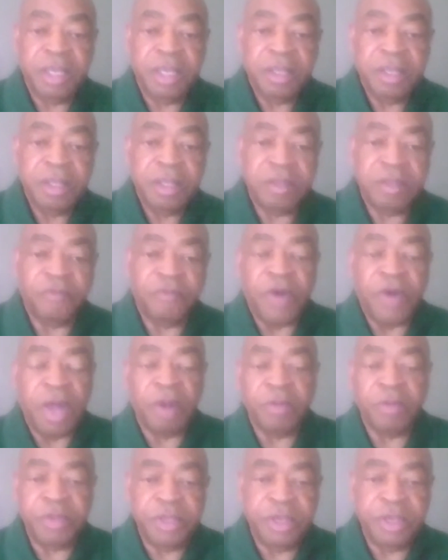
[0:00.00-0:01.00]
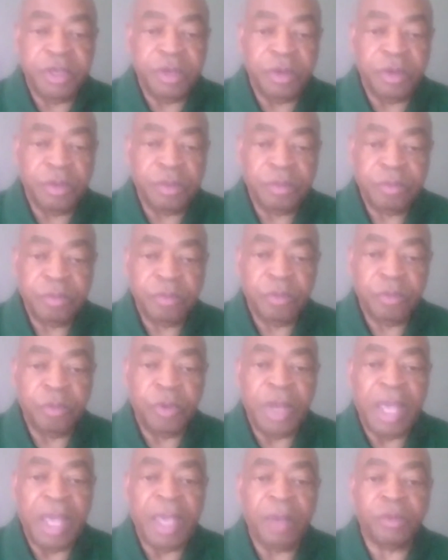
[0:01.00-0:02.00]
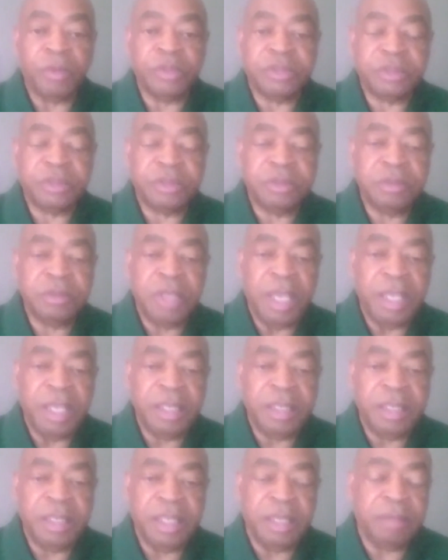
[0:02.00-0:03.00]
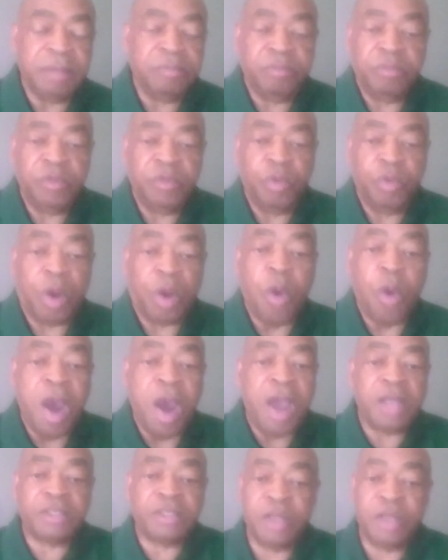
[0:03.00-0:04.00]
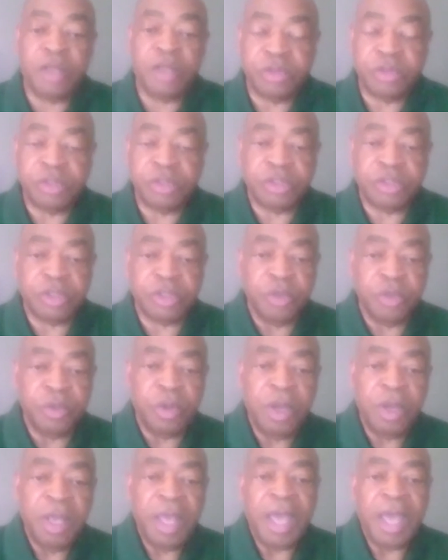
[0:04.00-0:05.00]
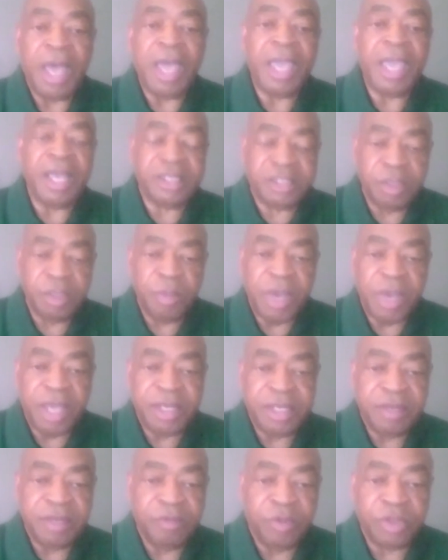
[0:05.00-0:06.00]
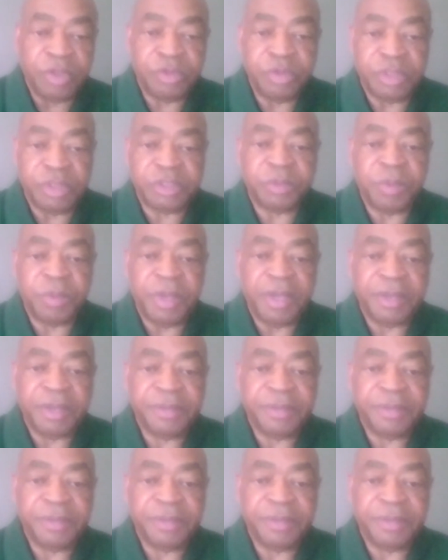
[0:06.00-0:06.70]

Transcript: the following year when I was then required to go to the school. I had some idea of what to expect.